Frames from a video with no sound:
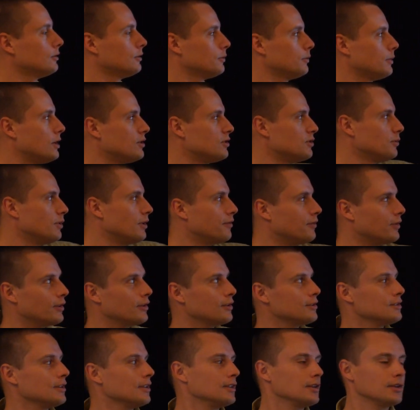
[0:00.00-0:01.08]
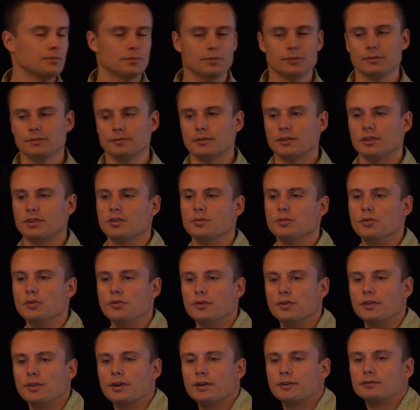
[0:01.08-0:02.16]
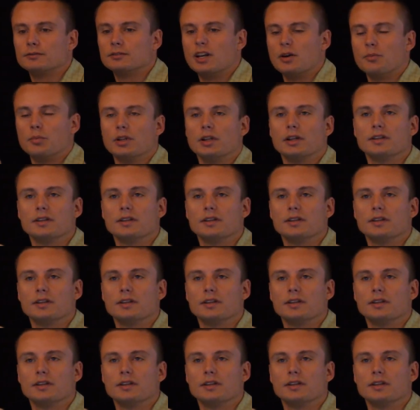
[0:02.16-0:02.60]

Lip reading: imagine my fingers on there. And then you move in there, right? But